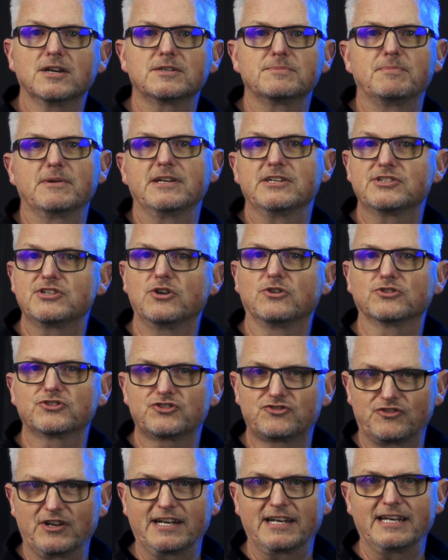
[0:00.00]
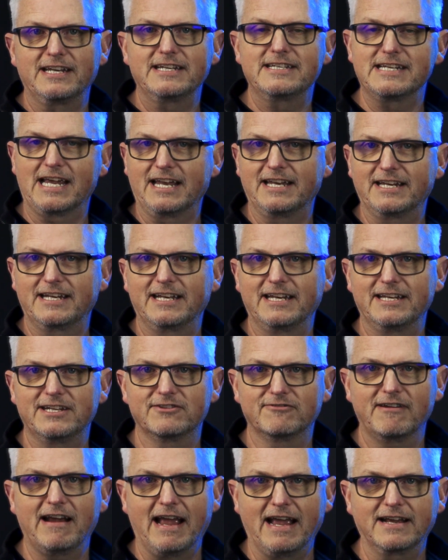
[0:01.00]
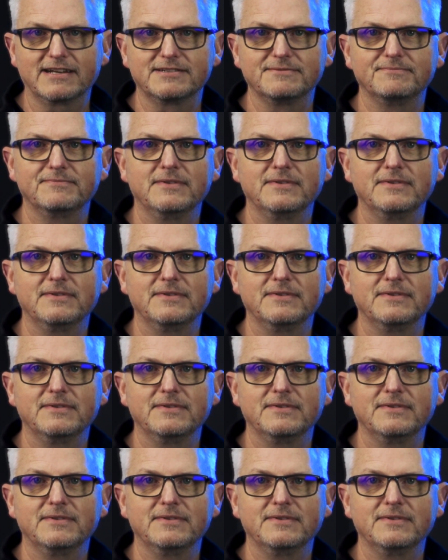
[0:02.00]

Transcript: but it's not strictly technically correct.